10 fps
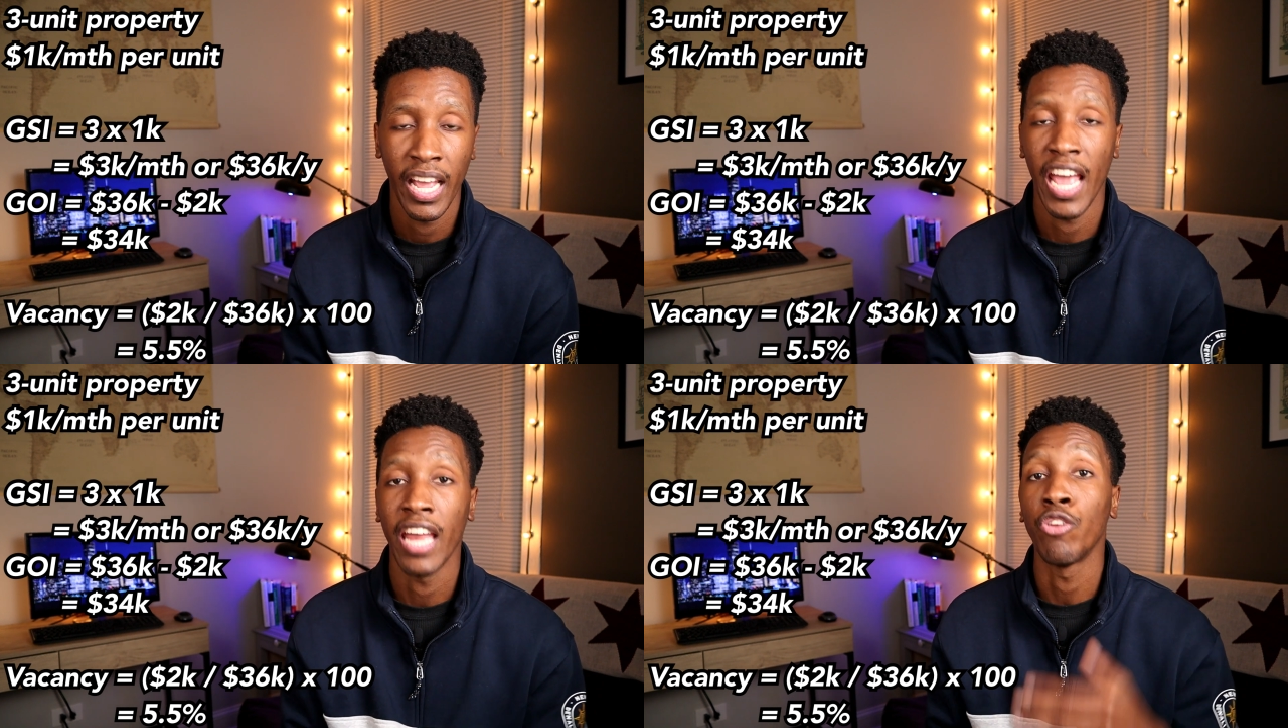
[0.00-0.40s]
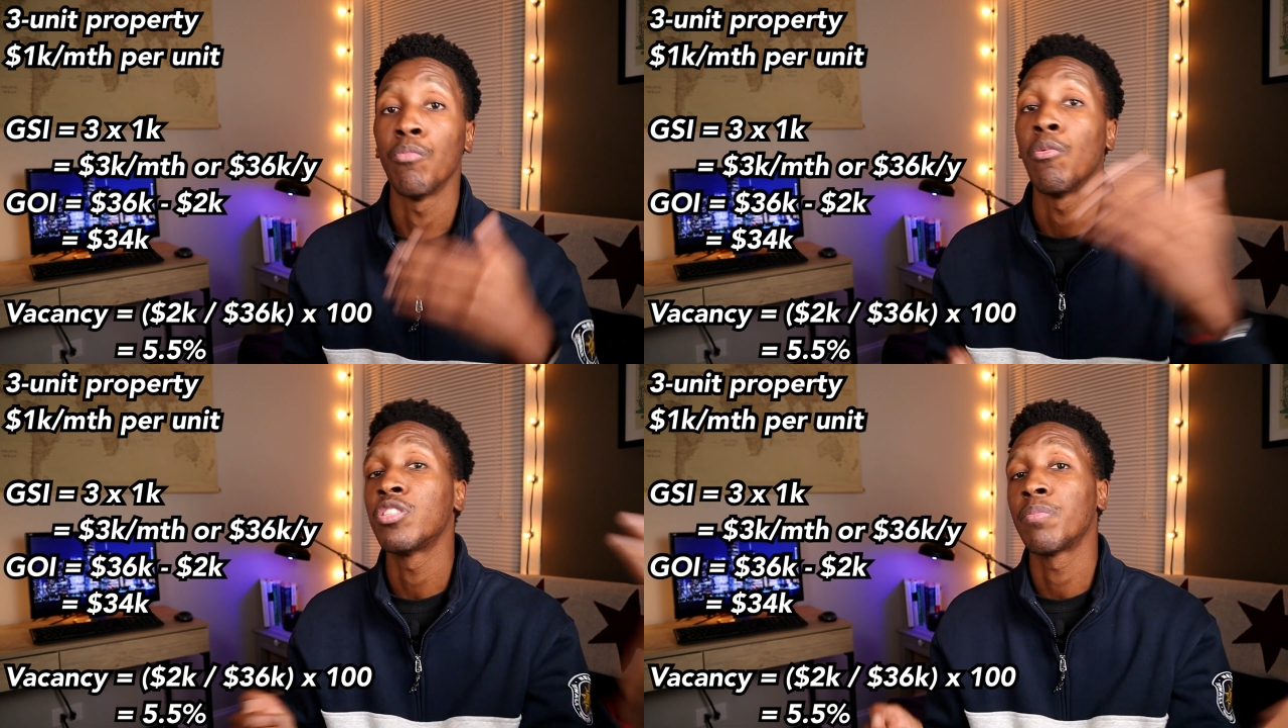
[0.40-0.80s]
and you
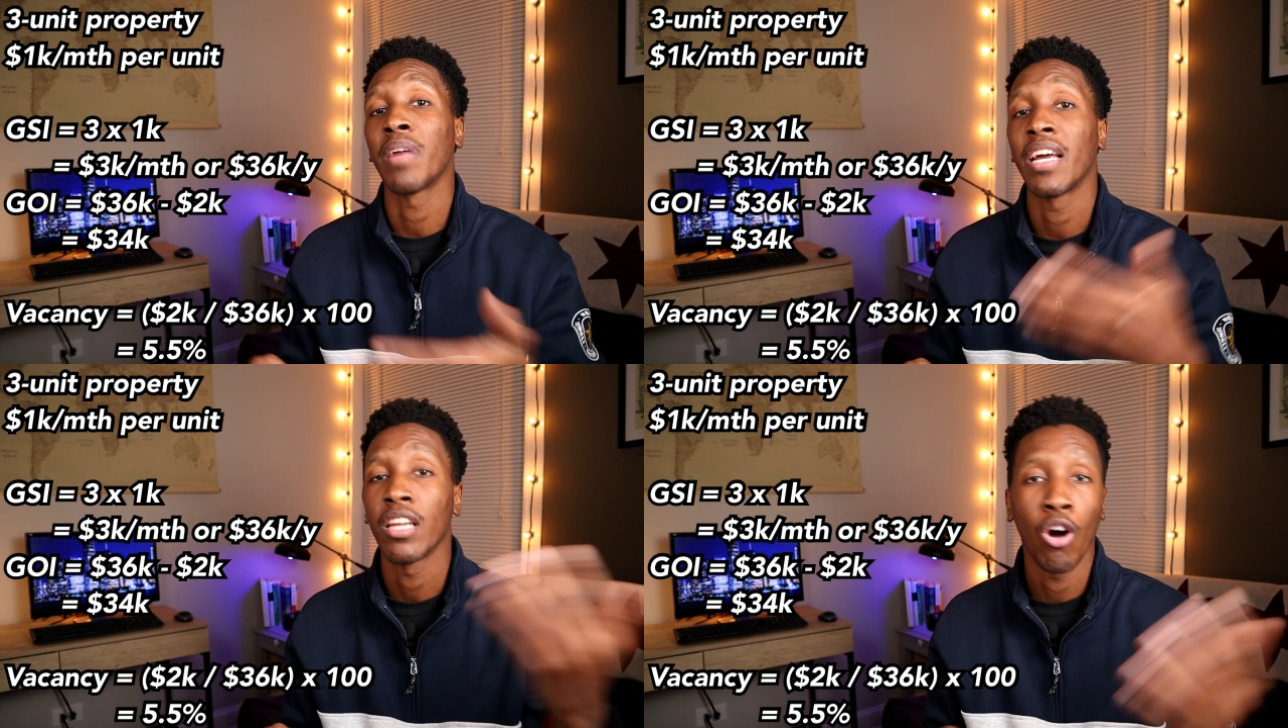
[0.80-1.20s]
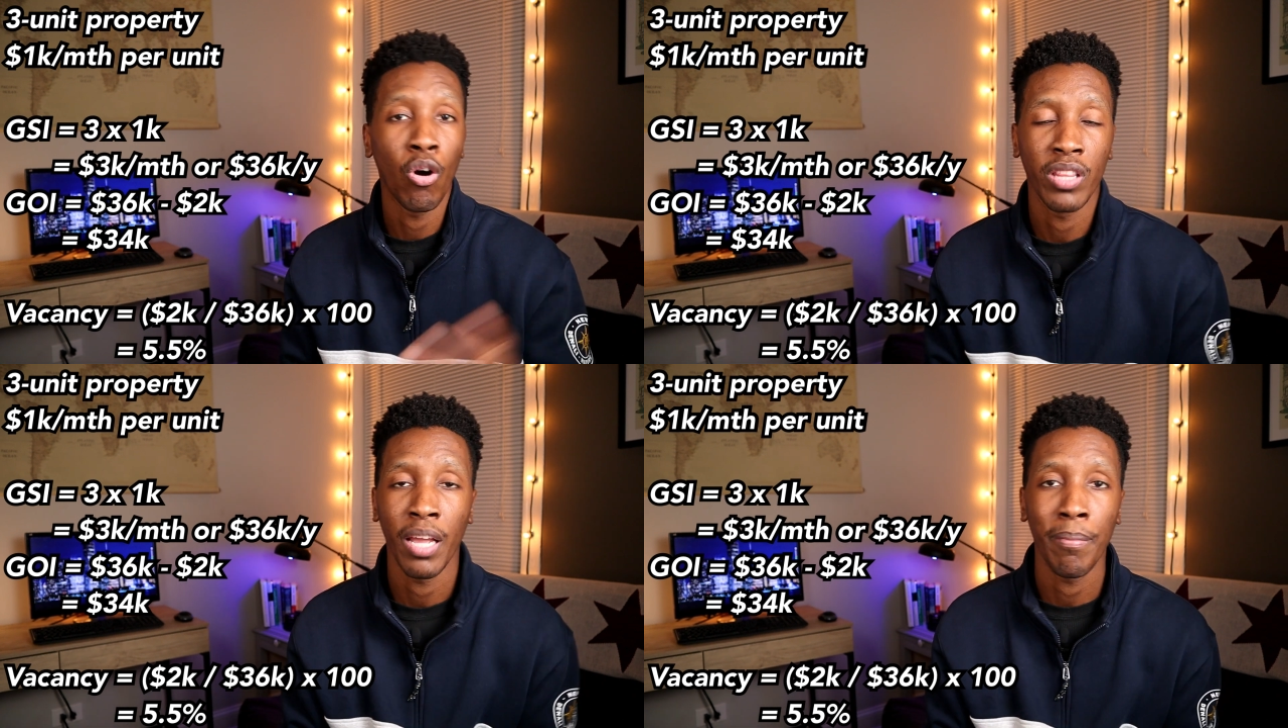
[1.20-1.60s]
multiply the
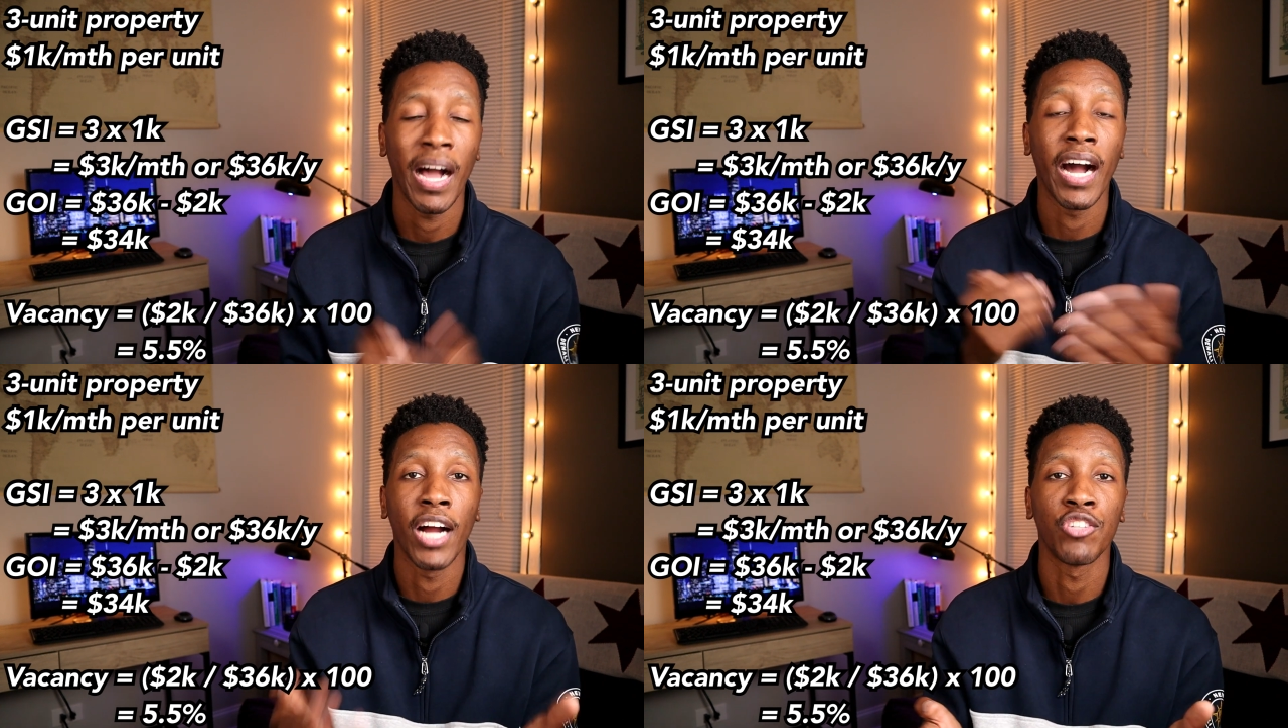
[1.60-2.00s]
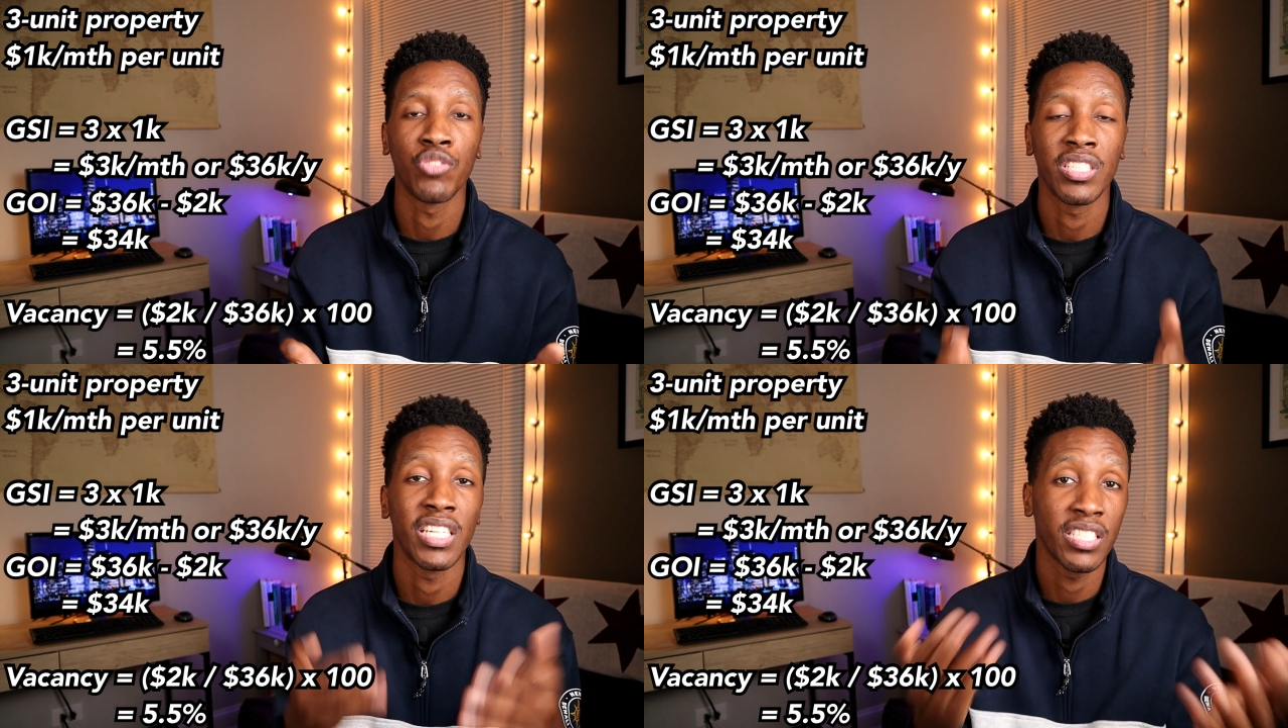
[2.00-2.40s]
whole thing by
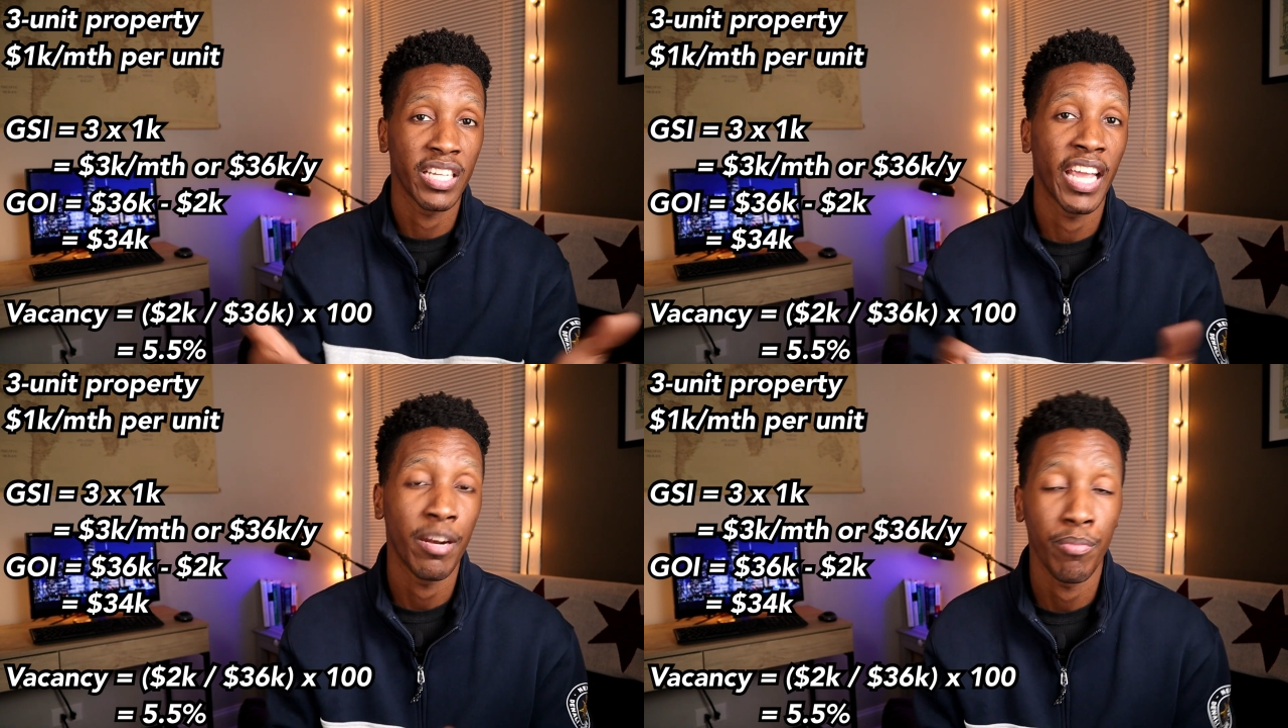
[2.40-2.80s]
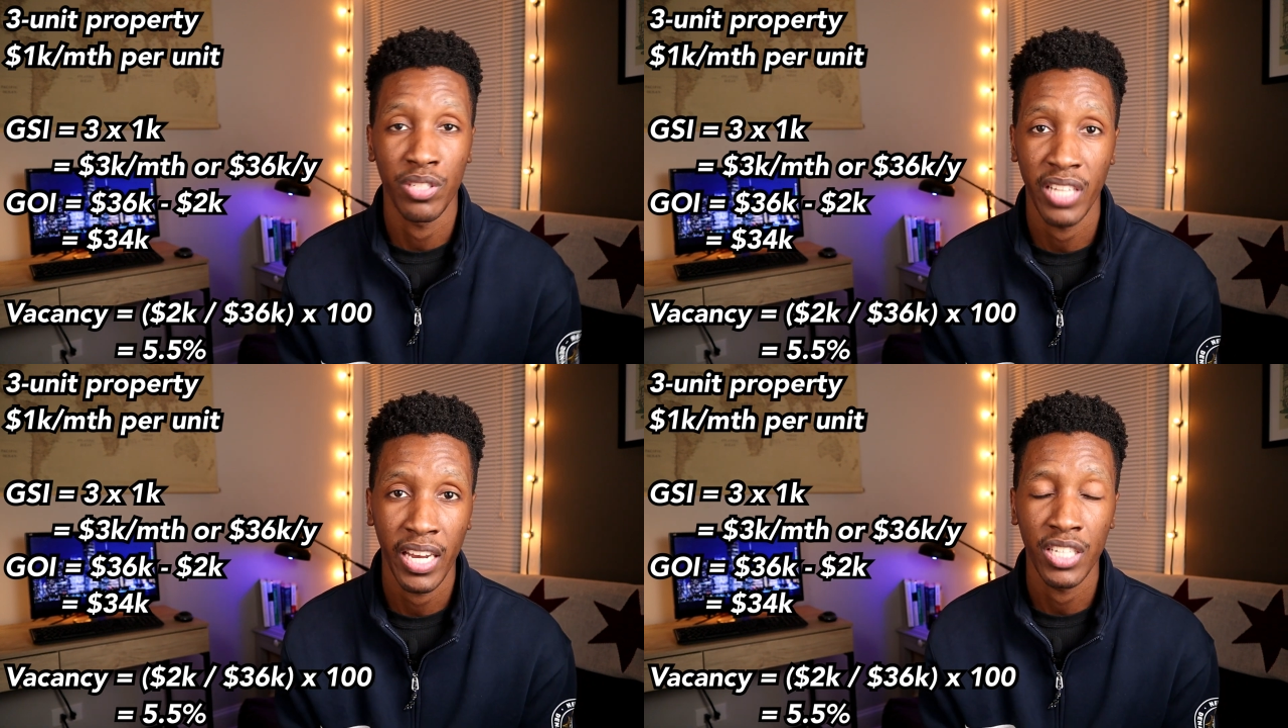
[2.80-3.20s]
100 just to get a
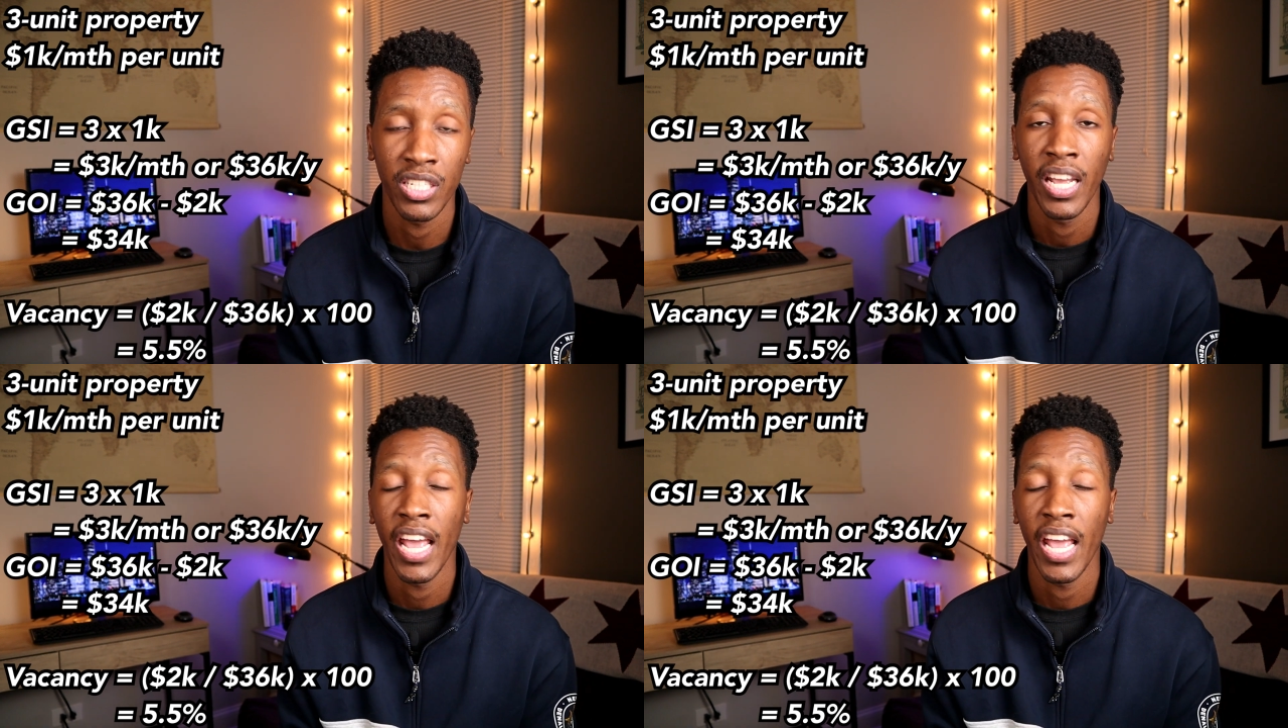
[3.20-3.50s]
percentage.